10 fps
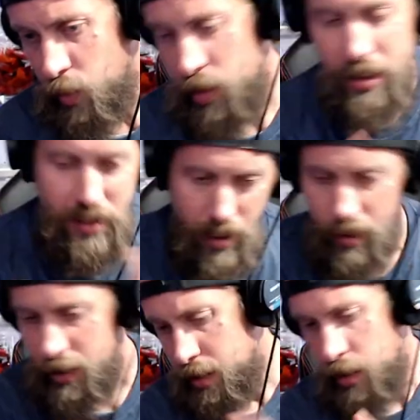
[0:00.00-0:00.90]
We're just
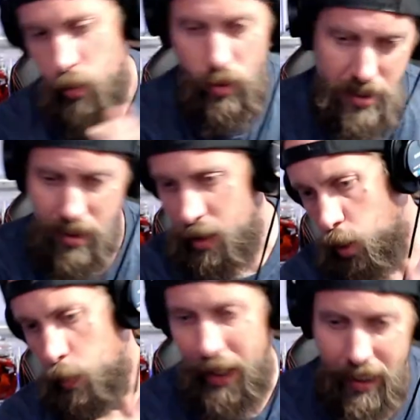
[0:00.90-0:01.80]
gonna we're just going to
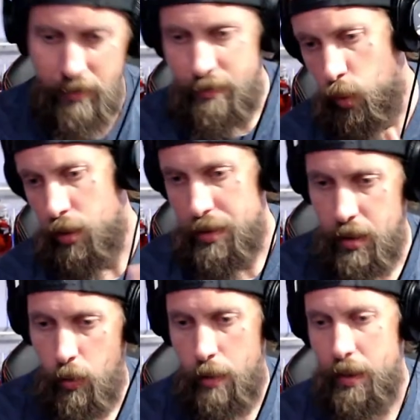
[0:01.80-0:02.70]
go back and forth, you
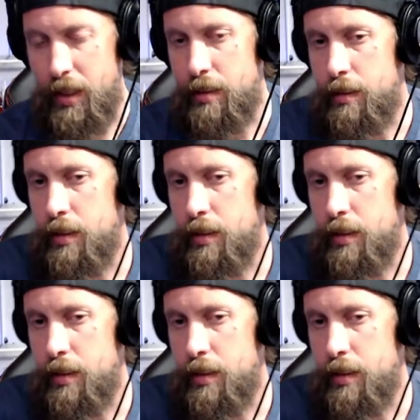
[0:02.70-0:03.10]
know what I mean?